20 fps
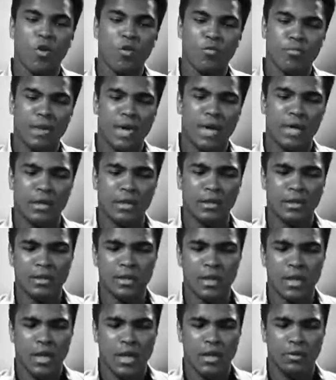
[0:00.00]
the gold
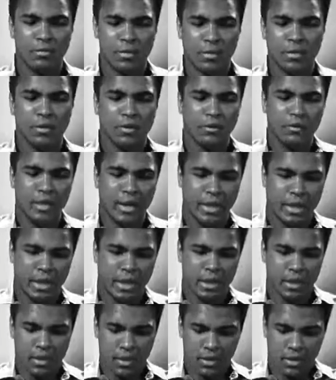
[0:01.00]
medals, but no
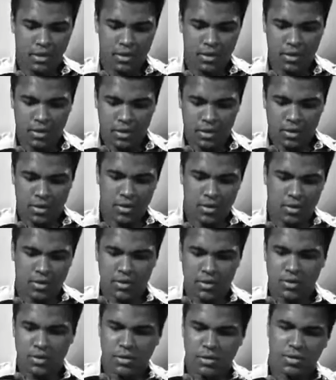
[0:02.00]
money. So
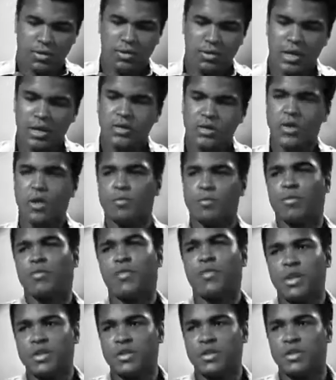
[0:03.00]
I turned
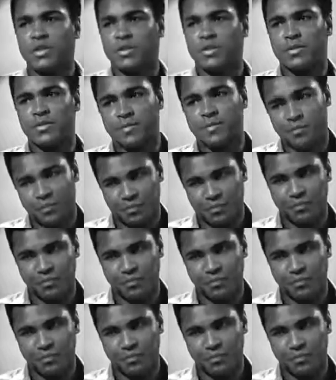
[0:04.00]
professional.